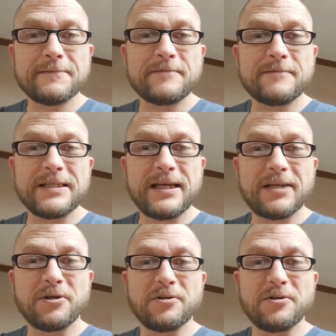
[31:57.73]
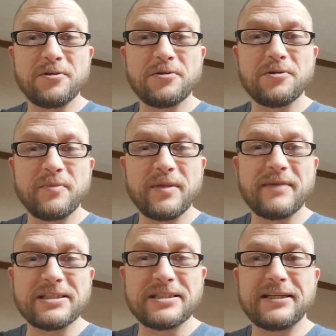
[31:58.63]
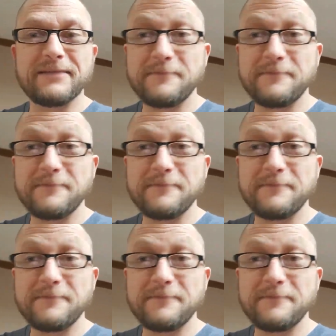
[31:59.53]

See, I told you you could be my son.